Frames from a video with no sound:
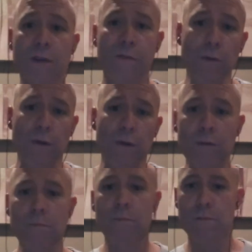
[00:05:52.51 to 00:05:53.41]
floor
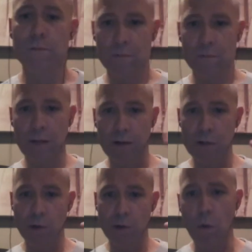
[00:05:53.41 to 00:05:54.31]
down
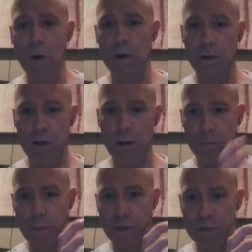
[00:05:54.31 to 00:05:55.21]
into one, and
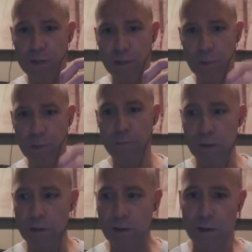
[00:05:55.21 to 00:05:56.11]
we basically
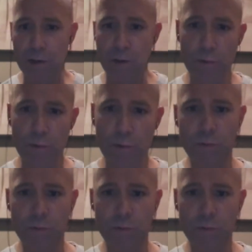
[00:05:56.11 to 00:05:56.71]
built a new